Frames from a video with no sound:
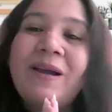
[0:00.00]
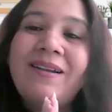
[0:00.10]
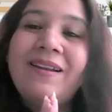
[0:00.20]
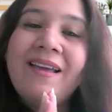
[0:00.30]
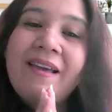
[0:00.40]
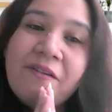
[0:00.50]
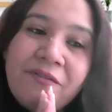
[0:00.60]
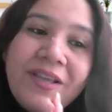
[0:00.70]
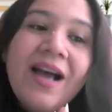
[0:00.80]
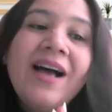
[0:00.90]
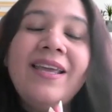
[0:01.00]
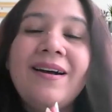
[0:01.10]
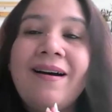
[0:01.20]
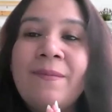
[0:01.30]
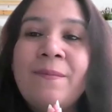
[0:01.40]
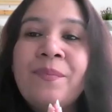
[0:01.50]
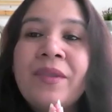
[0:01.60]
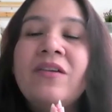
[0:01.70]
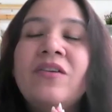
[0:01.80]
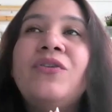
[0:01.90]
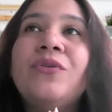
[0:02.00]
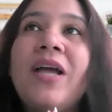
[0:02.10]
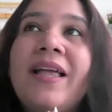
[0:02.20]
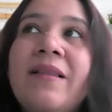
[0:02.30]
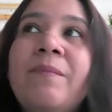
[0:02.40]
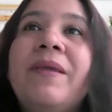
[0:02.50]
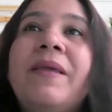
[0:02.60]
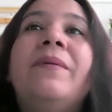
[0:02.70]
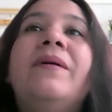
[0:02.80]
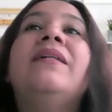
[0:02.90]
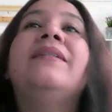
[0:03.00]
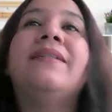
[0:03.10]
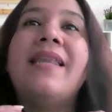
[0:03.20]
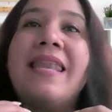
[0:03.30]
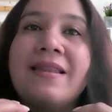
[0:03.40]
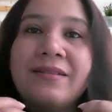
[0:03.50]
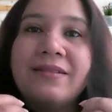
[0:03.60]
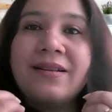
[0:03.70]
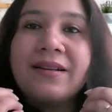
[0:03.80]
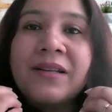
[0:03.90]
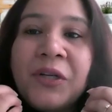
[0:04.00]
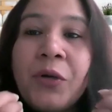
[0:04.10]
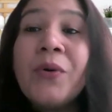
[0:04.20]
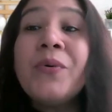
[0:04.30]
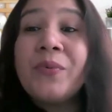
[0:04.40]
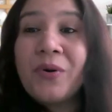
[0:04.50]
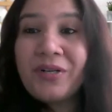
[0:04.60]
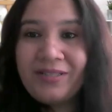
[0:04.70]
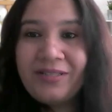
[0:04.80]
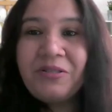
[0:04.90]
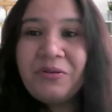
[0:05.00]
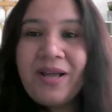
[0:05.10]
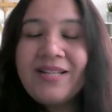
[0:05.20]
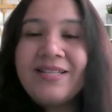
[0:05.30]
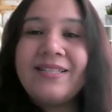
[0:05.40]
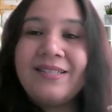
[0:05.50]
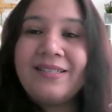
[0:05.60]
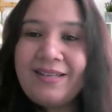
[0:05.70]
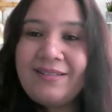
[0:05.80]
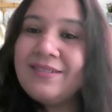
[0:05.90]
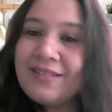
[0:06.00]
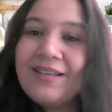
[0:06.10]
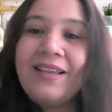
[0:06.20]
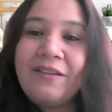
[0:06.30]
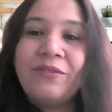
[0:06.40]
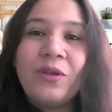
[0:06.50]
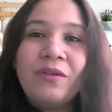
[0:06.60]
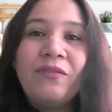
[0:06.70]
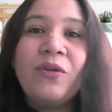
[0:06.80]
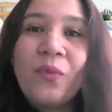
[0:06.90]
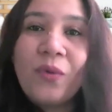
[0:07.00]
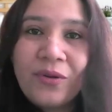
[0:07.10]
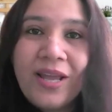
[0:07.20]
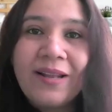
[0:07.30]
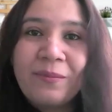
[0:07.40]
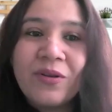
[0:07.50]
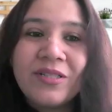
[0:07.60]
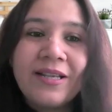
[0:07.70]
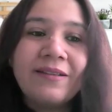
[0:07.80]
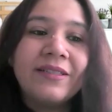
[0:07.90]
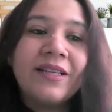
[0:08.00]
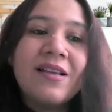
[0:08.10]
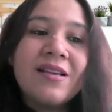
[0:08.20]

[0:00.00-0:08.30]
but we are here to help people know what are the nuances, and if you want to help yourselves.